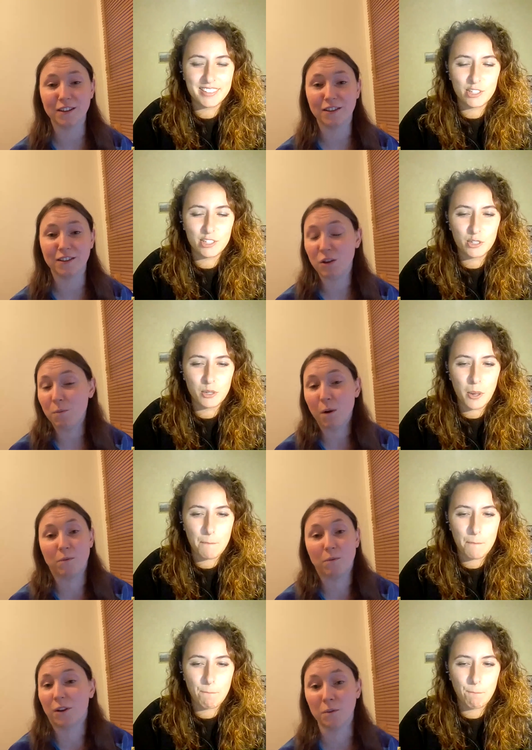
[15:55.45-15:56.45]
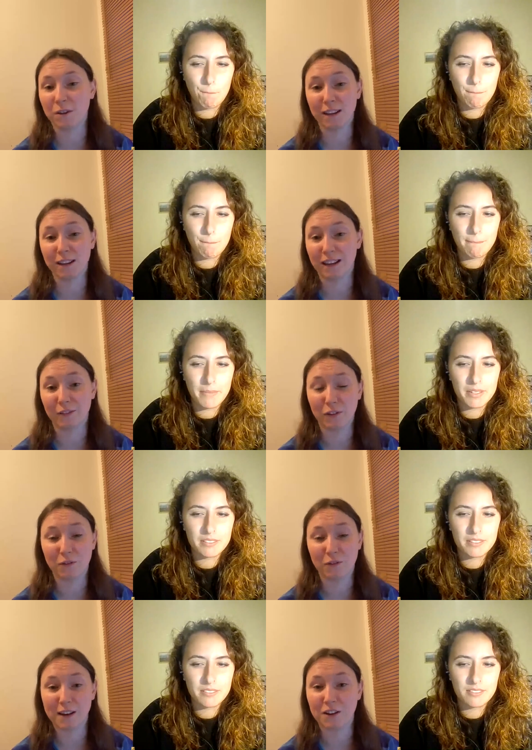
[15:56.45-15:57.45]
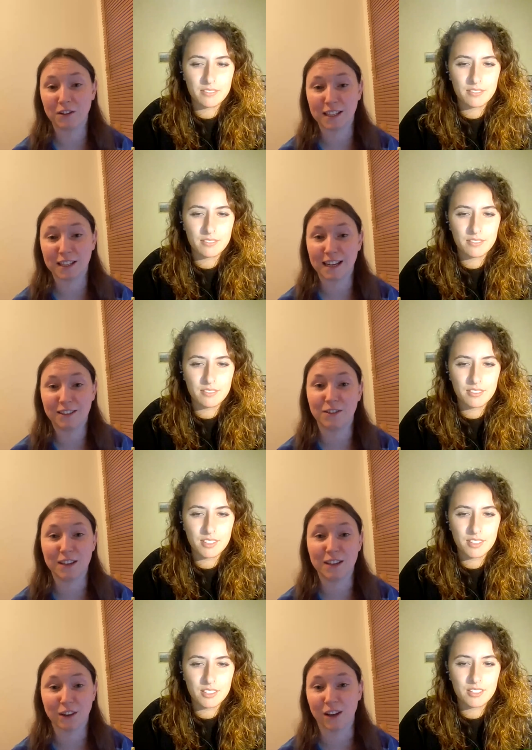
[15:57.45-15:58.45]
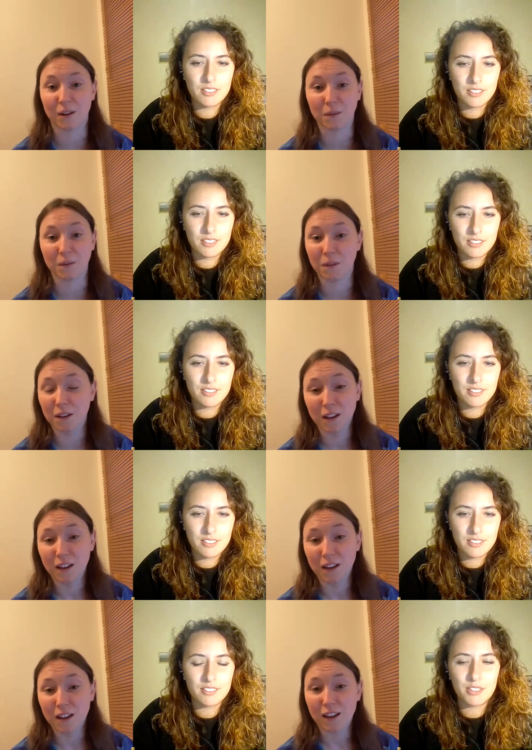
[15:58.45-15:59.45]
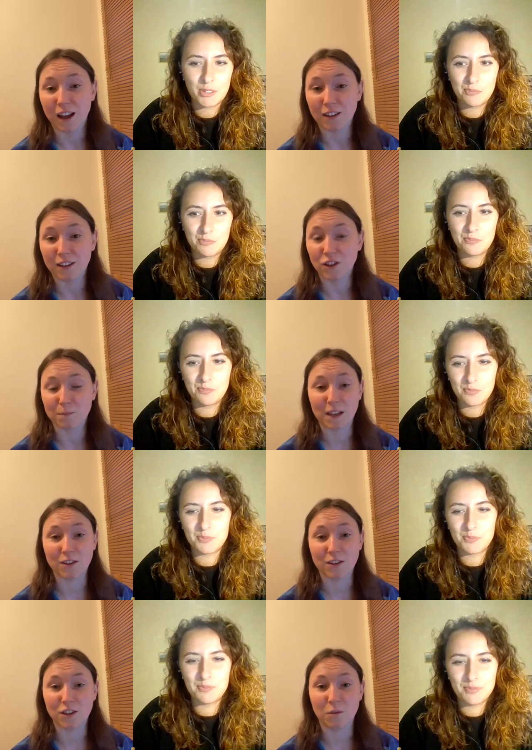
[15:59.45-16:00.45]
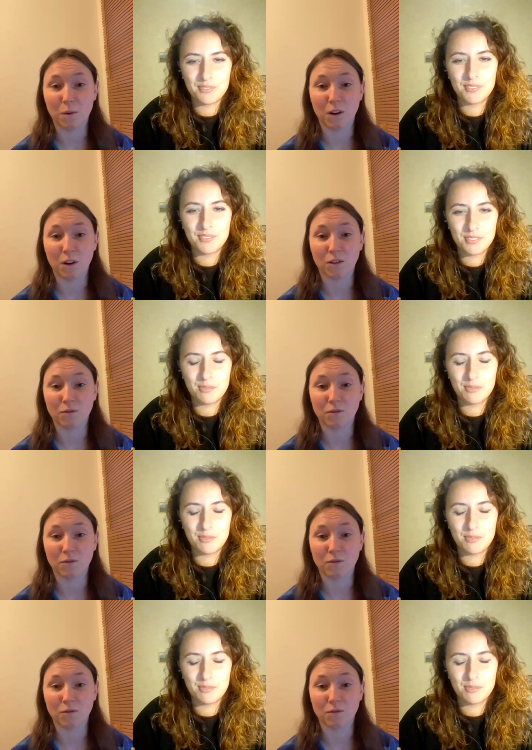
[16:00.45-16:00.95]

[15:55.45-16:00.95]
Speaker 1: you won't know if you're any good at it until you give it a go. Uh, just because you are